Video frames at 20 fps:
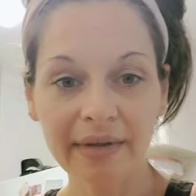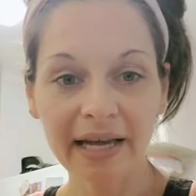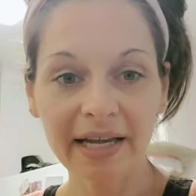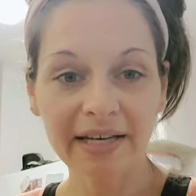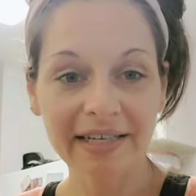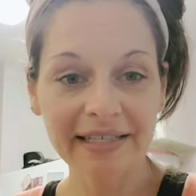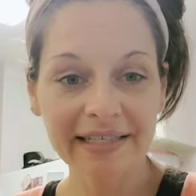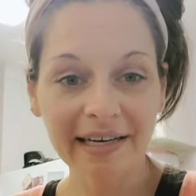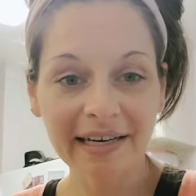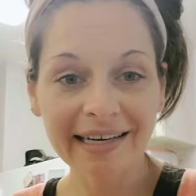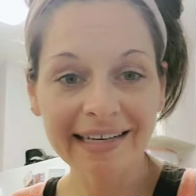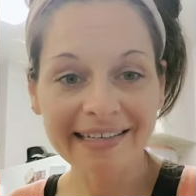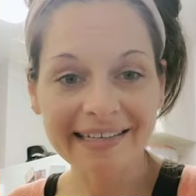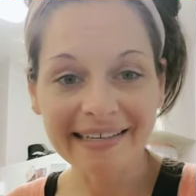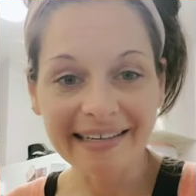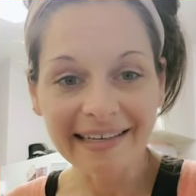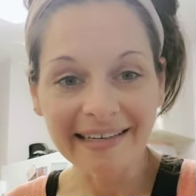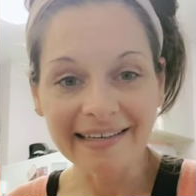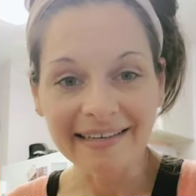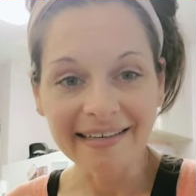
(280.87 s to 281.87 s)
it's not a
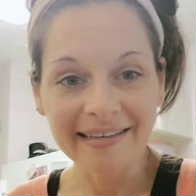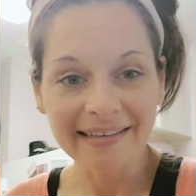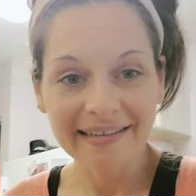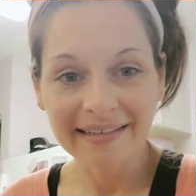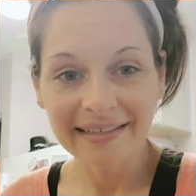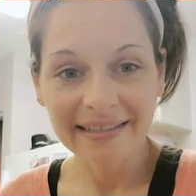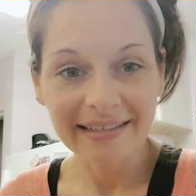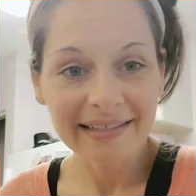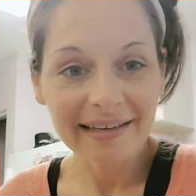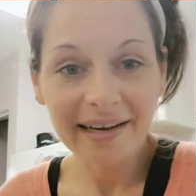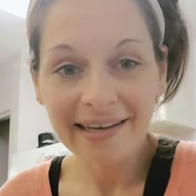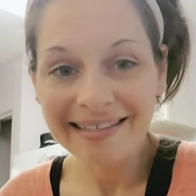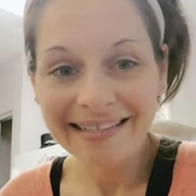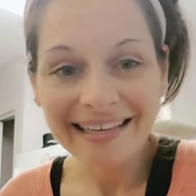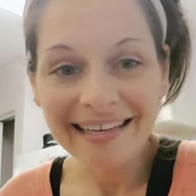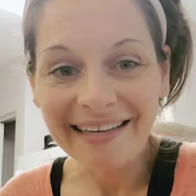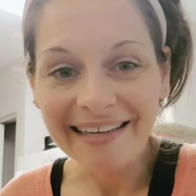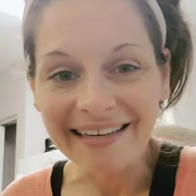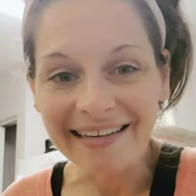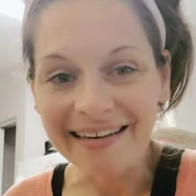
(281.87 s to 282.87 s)
tin. It's not
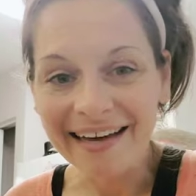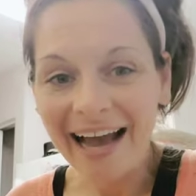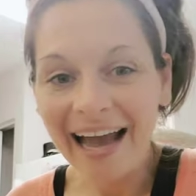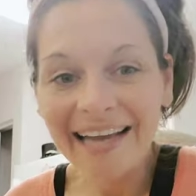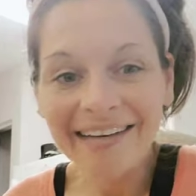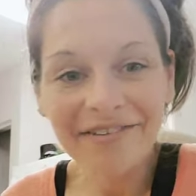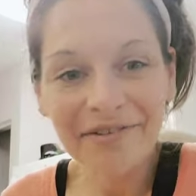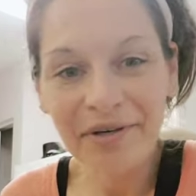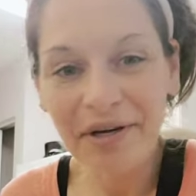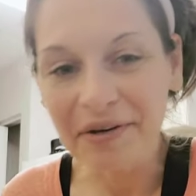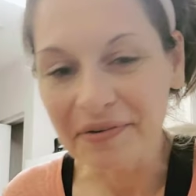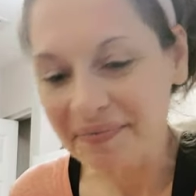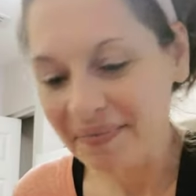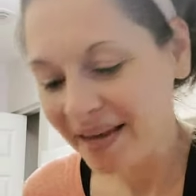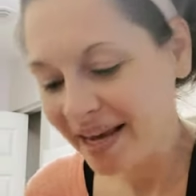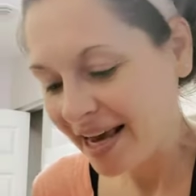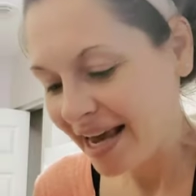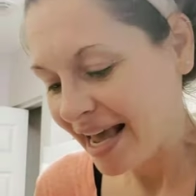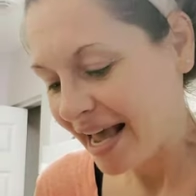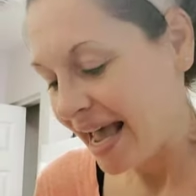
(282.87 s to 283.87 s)
tin. I don't know.
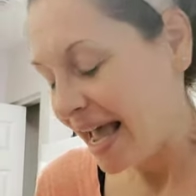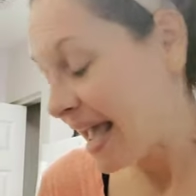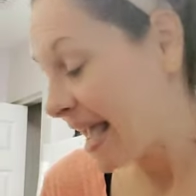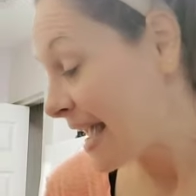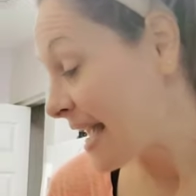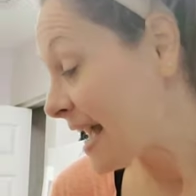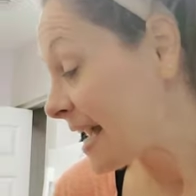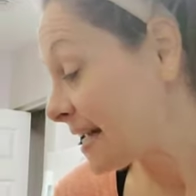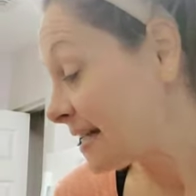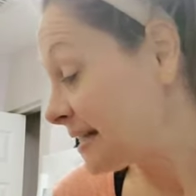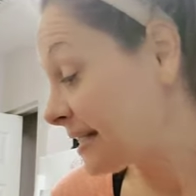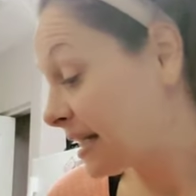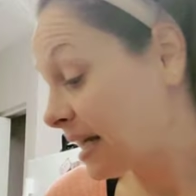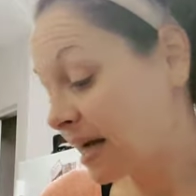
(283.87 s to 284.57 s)
And